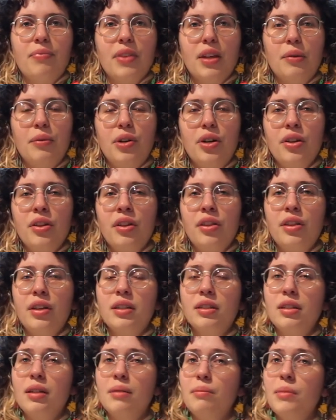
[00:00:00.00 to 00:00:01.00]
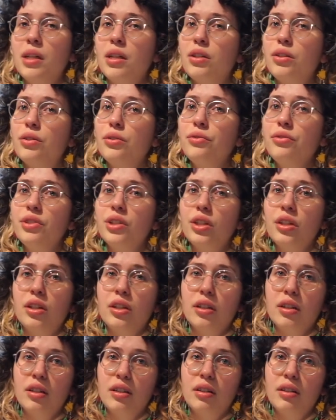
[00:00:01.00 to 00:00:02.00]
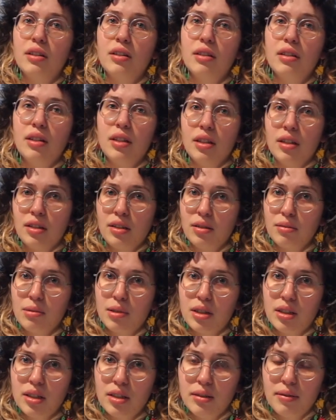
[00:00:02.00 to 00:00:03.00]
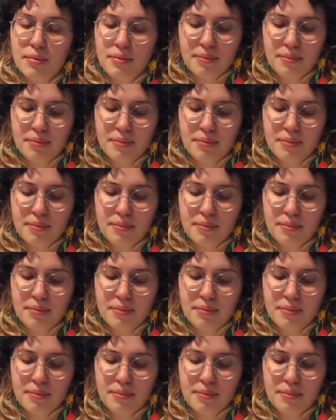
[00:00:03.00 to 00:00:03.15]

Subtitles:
What are the things that make you feel good in your body?